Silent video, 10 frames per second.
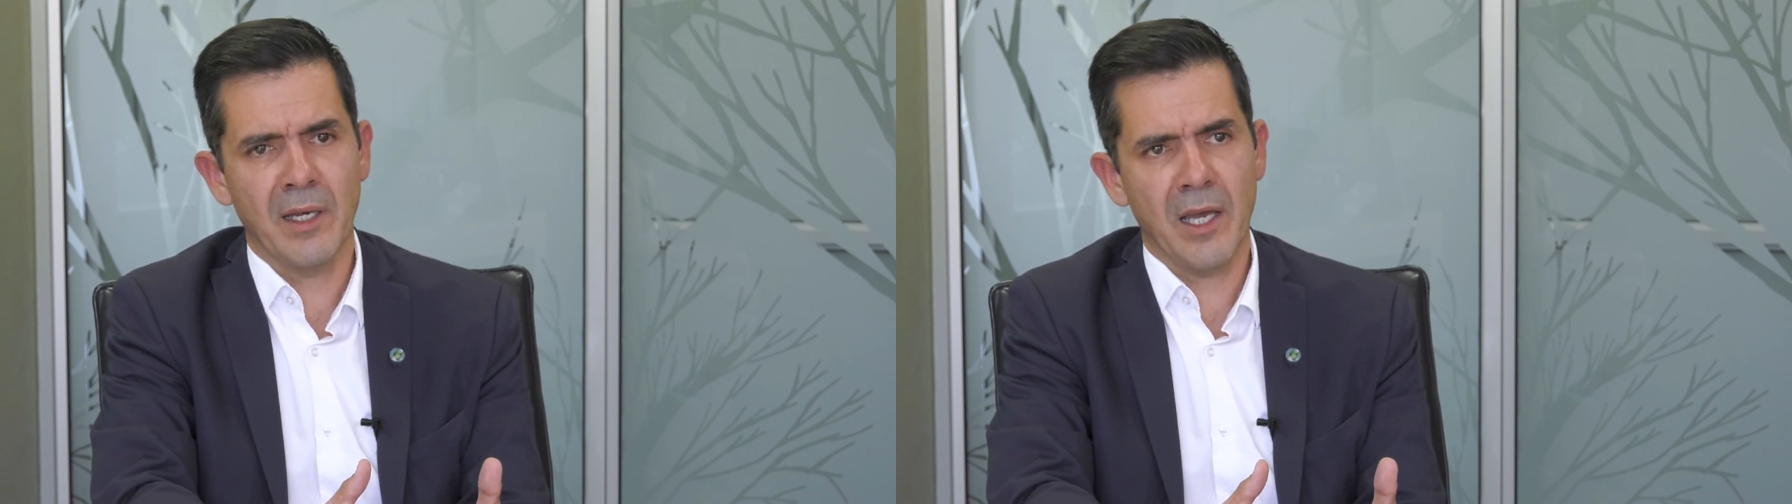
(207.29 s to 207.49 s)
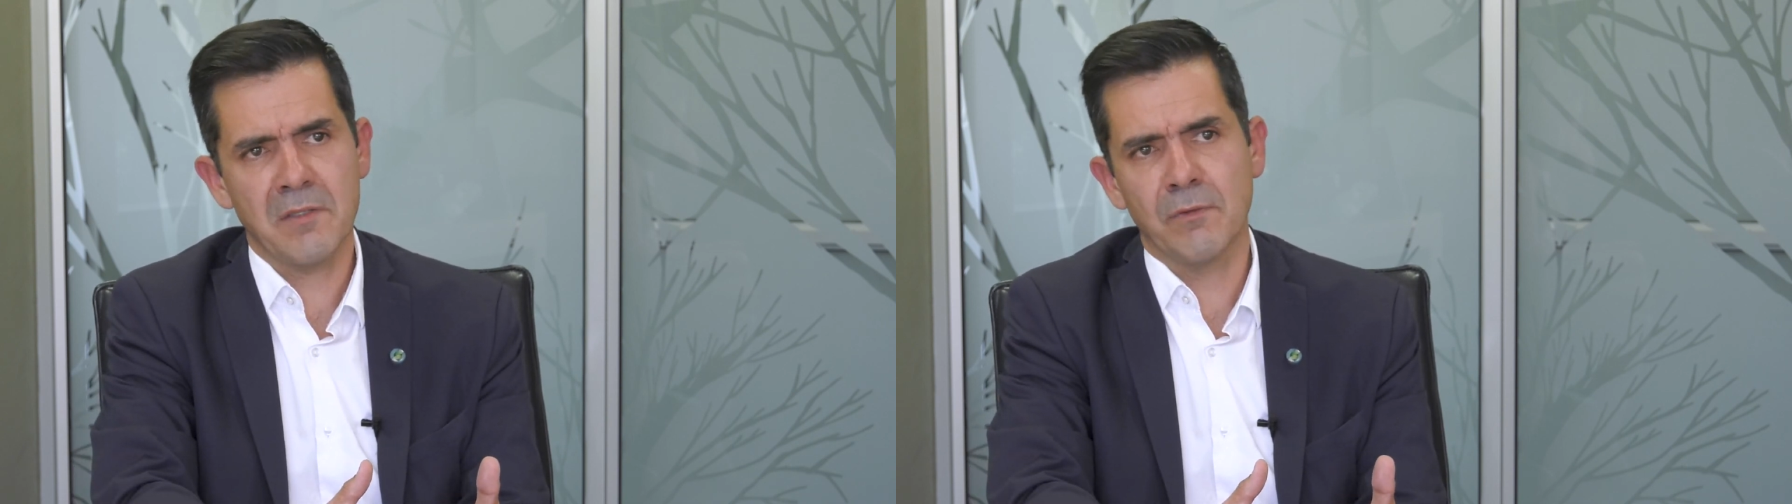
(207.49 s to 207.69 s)

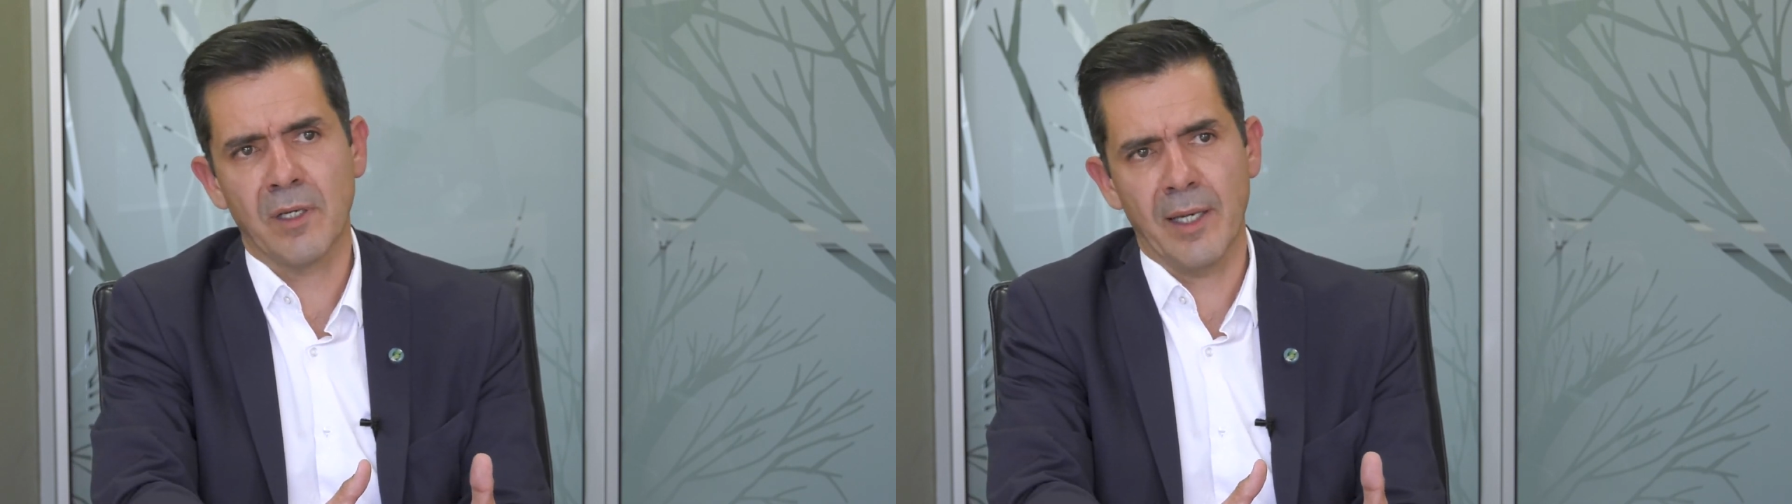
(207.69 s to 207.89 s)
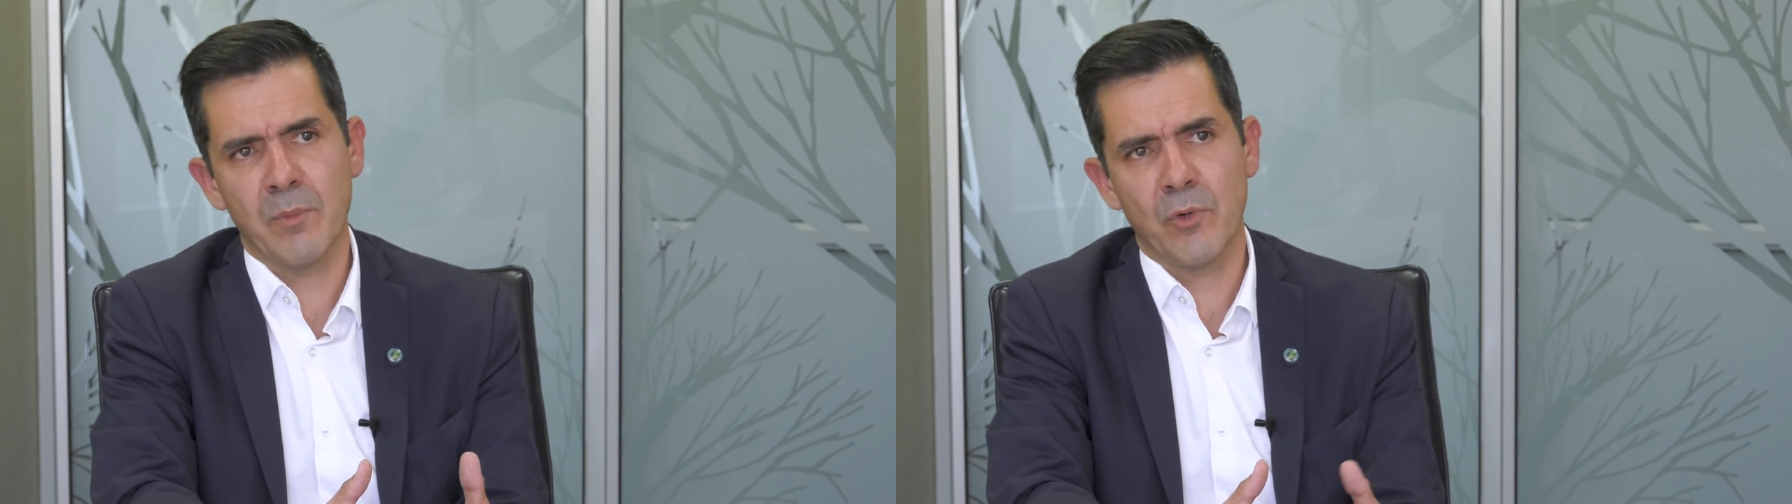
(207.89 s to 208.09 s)
allows for
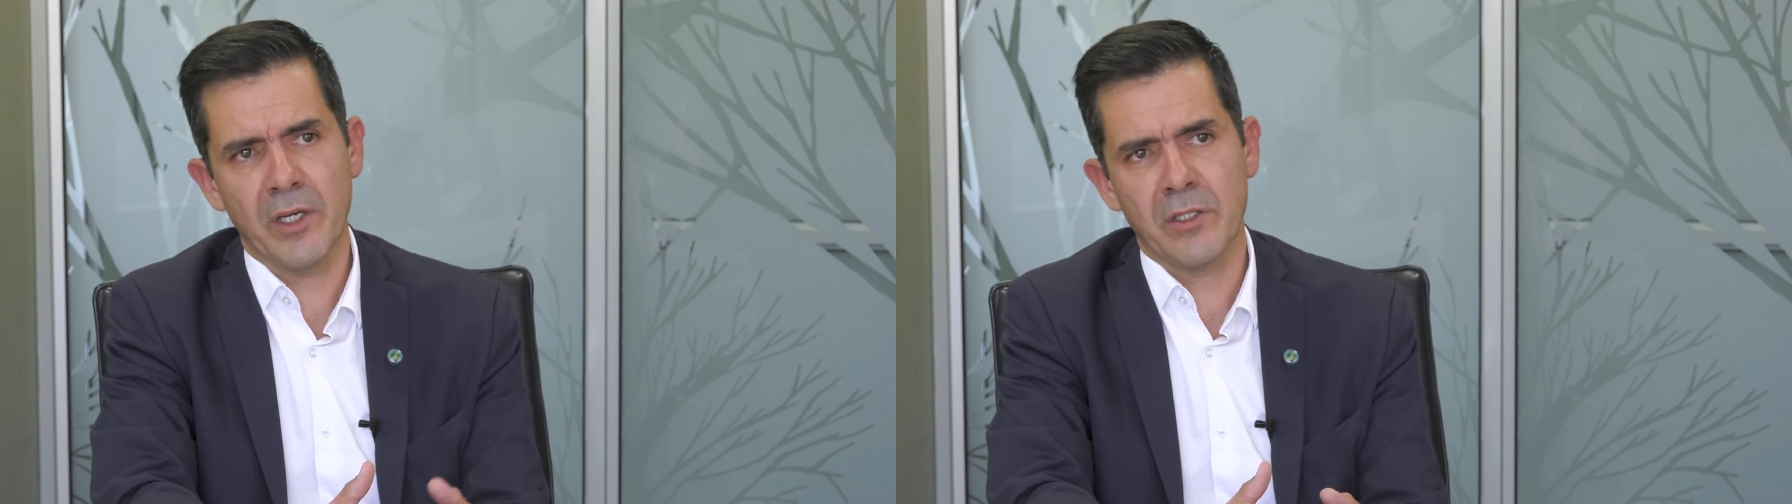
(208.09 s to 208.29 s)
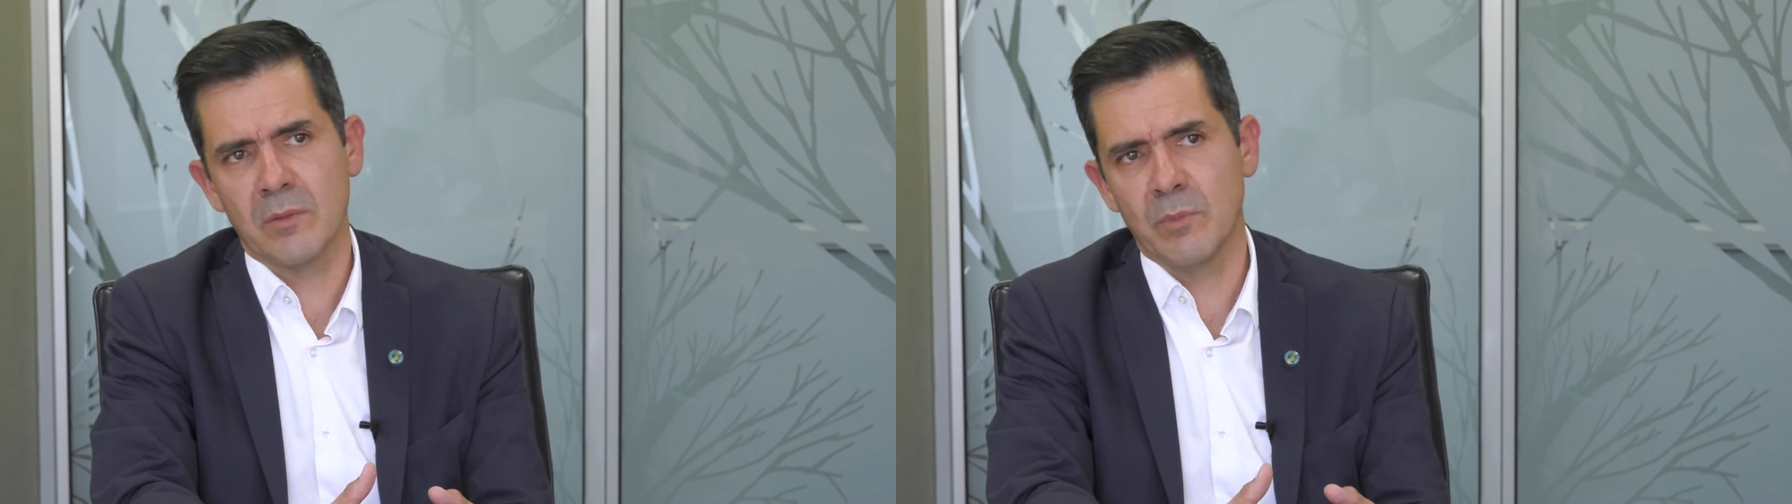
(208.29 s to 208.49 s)

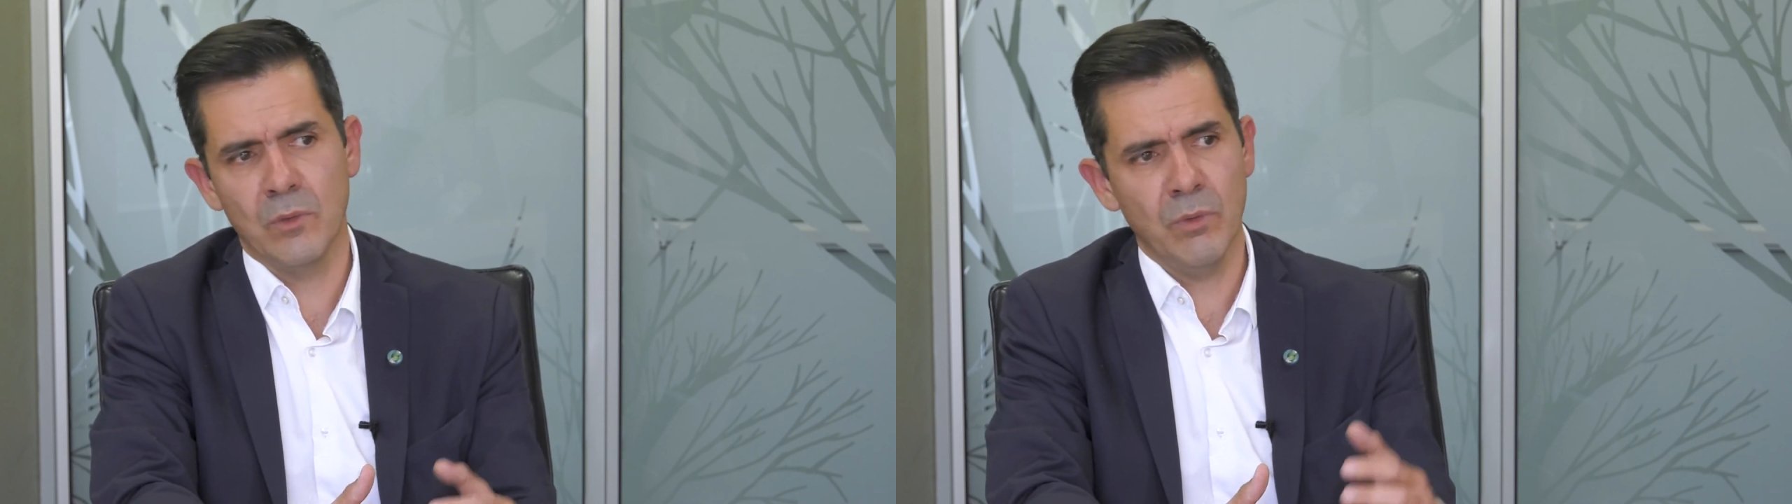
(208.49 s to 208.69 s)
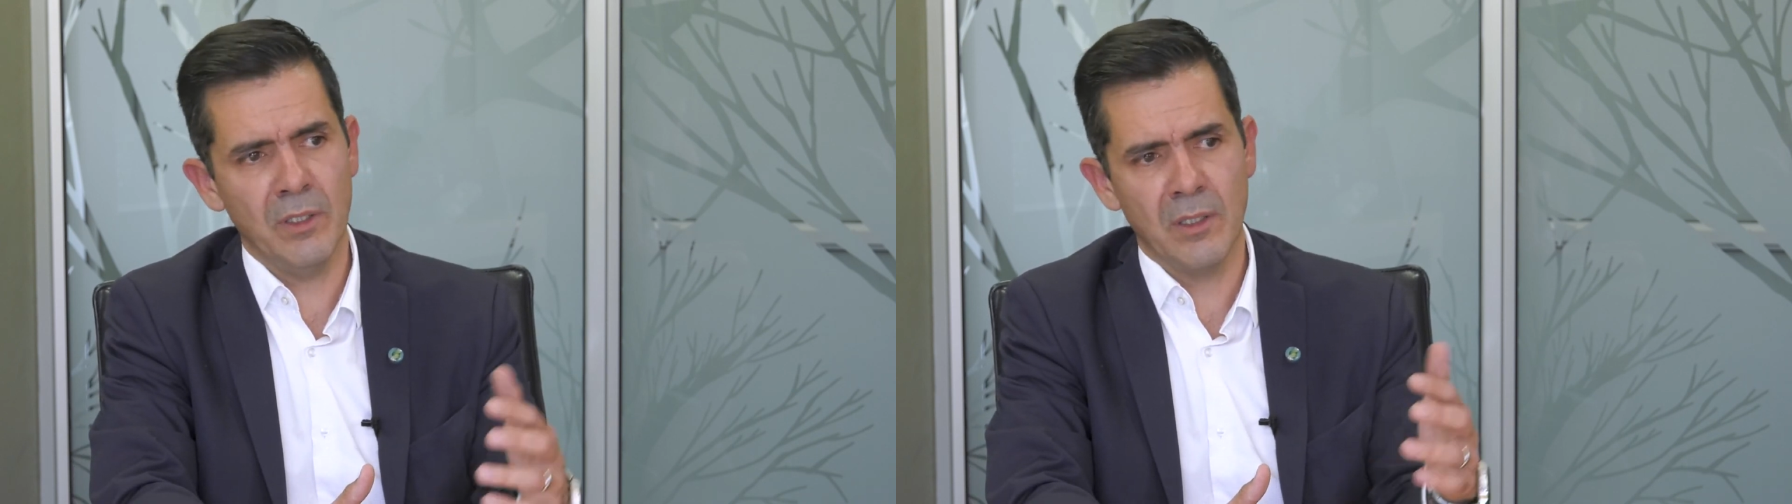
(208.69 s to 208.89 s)
collaboration
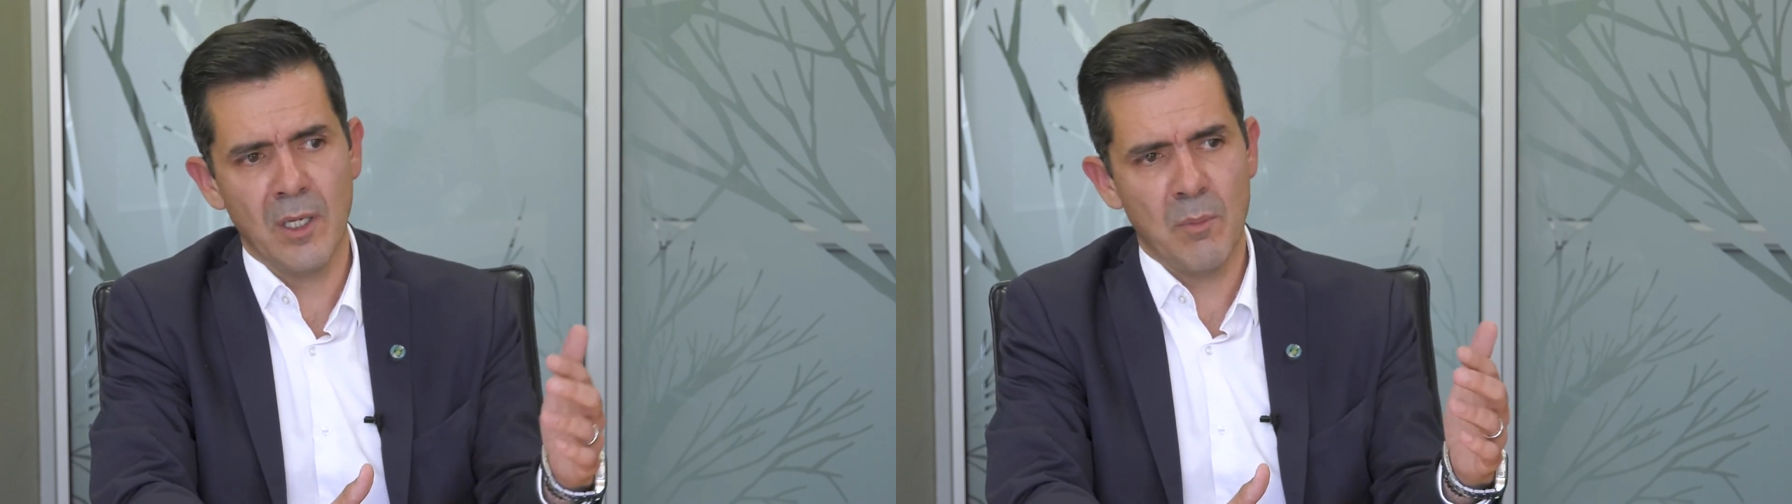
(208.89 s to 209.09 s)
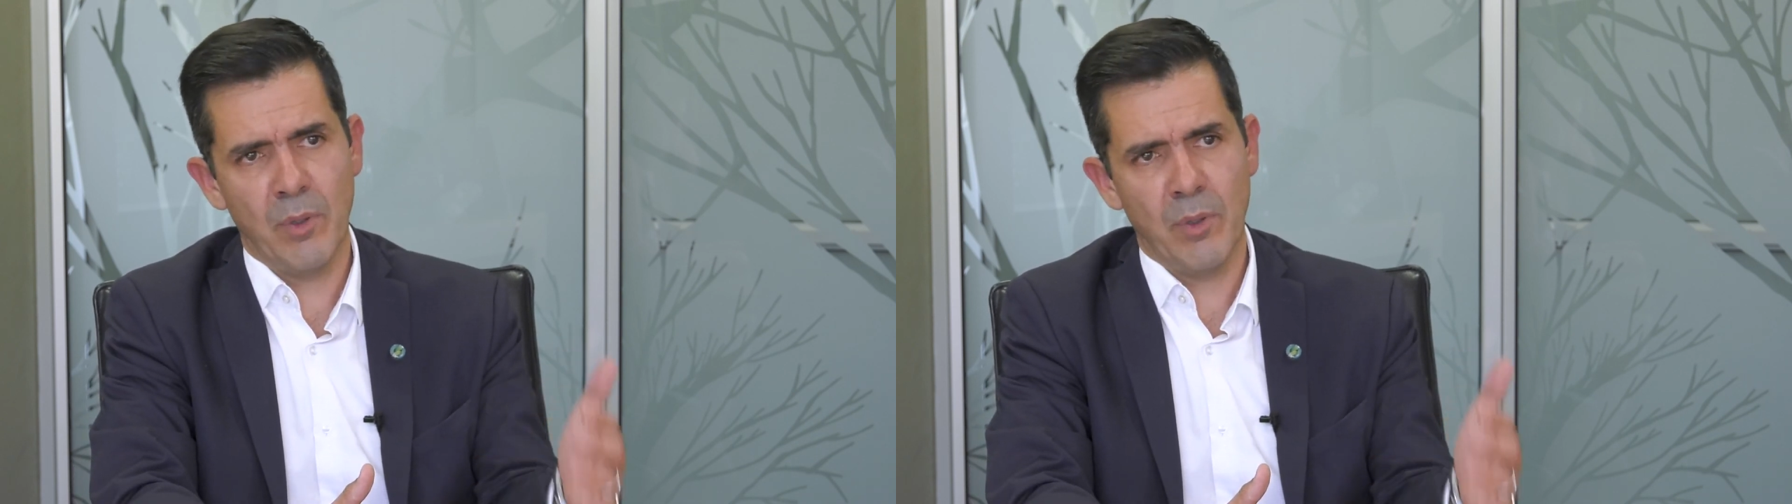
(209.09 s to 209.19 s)
between